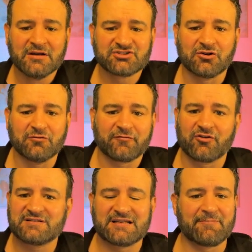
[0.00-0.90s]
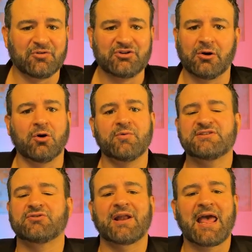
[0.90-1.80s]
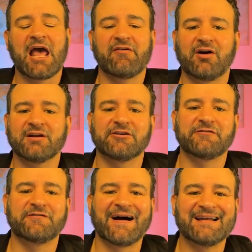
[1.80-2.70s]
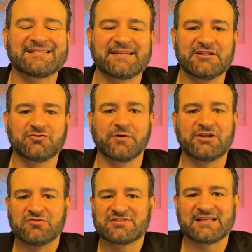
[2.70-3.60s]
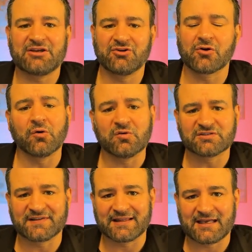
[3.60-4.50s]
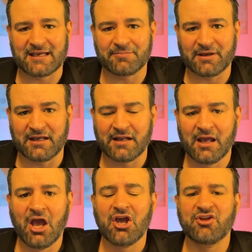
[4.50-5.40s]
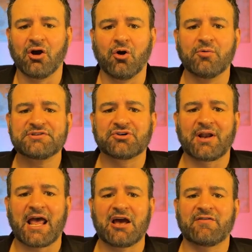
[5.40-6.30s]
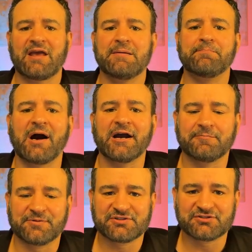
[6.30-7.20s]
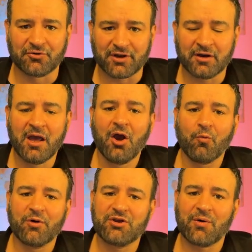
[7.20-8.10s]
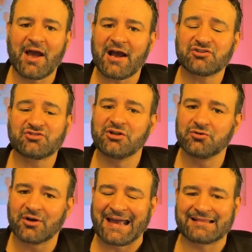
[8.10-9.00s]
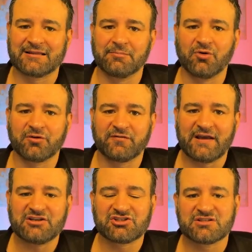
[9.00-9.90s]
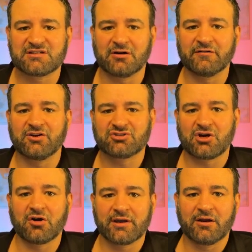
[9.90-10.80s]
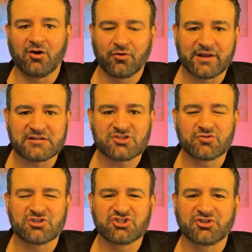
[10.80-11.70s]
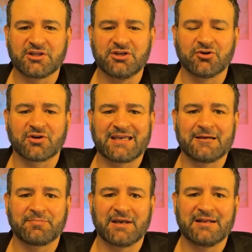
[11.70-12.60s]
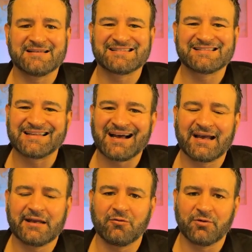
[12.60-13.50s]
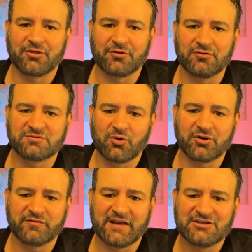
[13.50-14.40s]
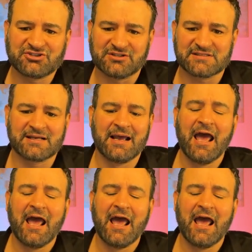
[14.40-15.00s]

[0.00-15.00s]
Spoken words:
So, for example, you're always going to have a defined stage where you set your goals of the campaign. You're always going to have a buyer persona where you actually look at the motivations of your target audience to ensure that your campaign is in line with those motivations.